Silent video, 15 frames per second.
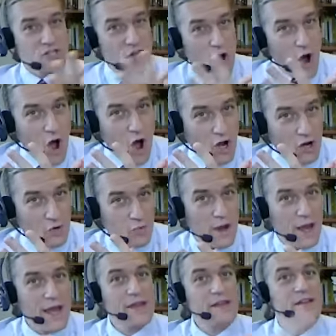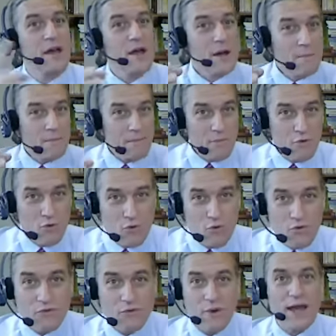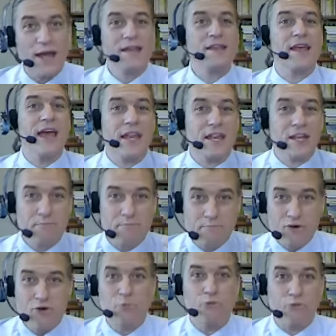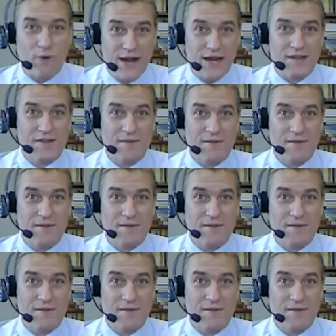talk right, move right, and poop right.